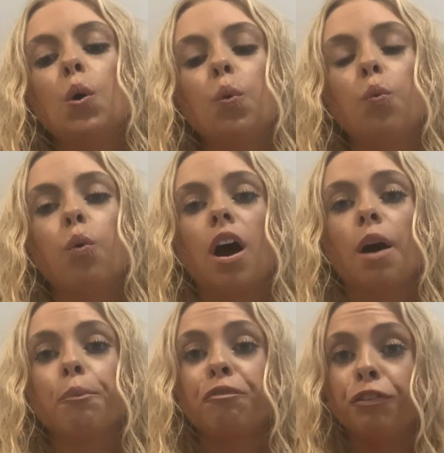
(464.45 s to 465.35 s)

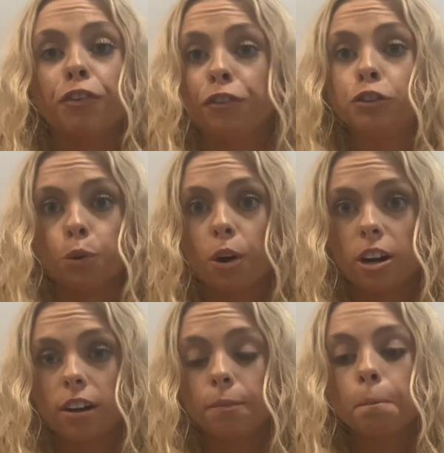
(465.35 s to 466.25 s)
for future
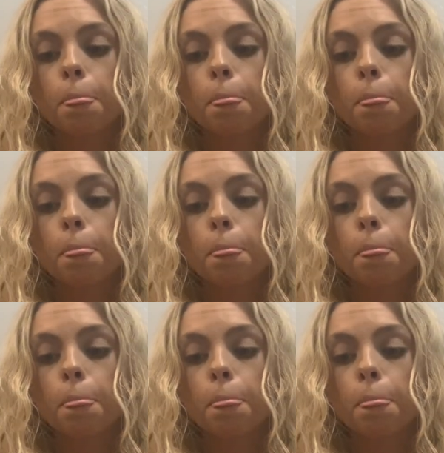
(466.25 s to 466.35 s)
work,